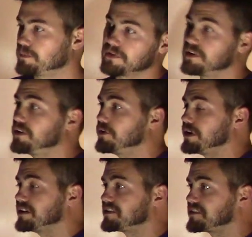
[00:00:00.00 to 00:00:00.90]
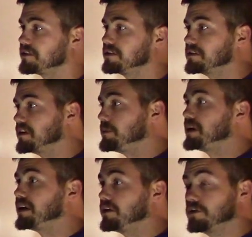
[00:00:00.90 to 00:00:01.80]
But another is
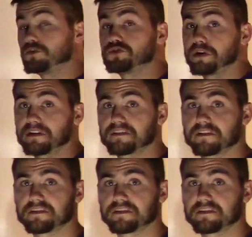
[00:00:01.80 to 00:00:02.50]
limiting nutrients.